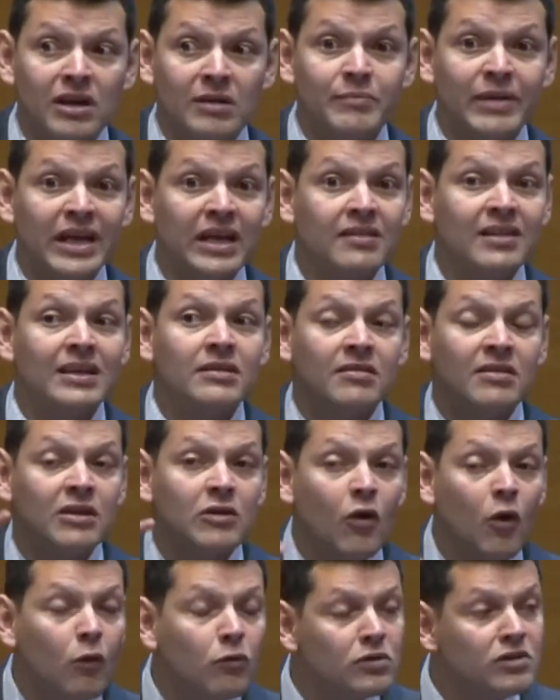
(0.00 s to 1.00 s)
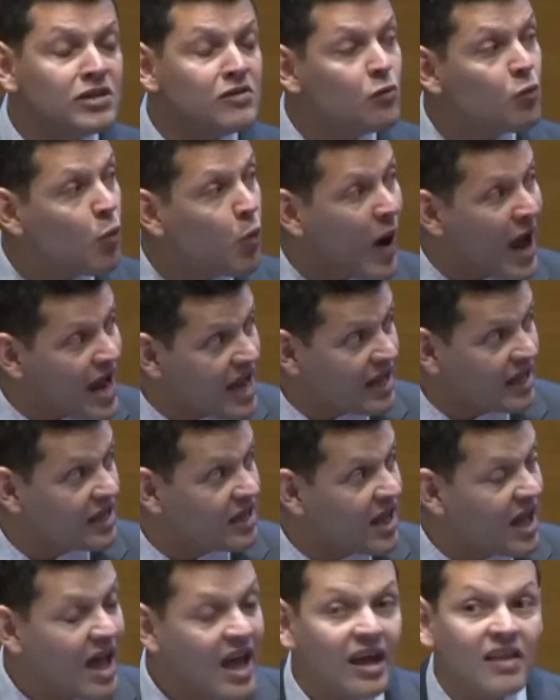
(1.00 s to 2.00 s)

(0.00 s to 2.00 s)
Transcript: them because that's the only way